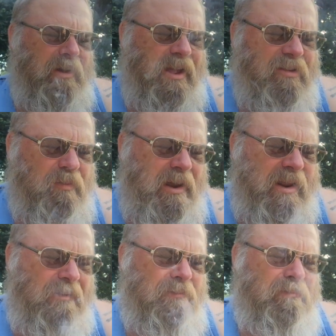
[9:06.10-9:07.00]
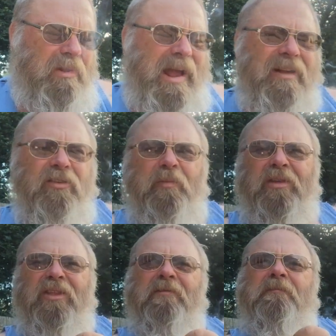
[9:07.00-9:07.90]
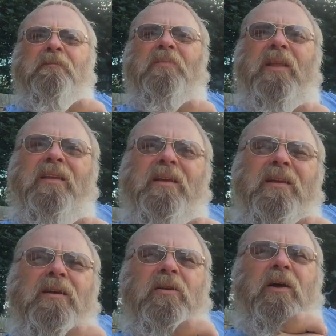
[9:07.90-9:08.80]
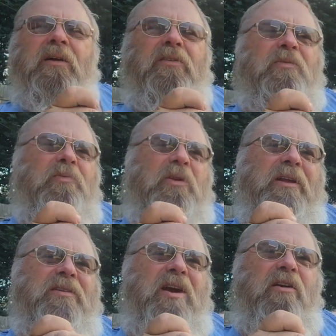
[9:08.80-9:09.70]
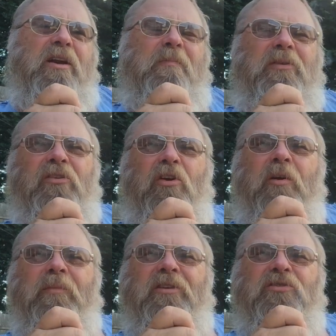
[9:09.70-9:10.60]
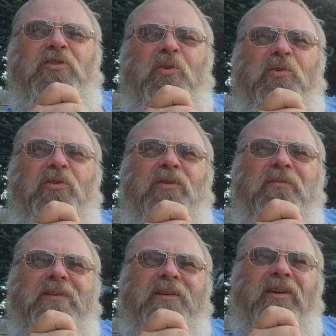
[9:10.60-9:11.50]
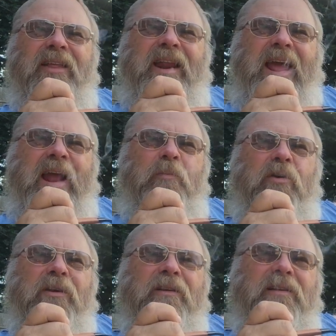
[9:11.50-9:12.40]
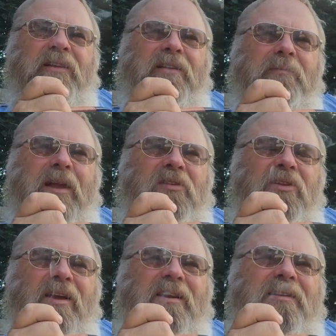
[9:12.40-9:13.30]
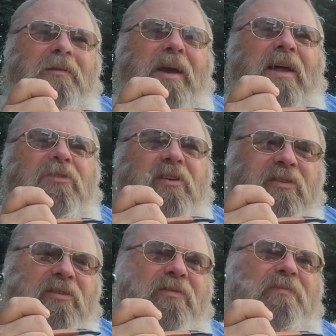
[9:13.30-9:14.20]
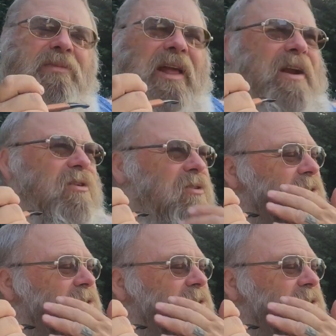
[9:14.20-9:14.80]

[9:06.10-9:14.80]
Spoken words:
guys about him blacksmithing. Well, it's really tearing up his arm and his shoulder, all that hammering, because he makes a lot of Damascus layered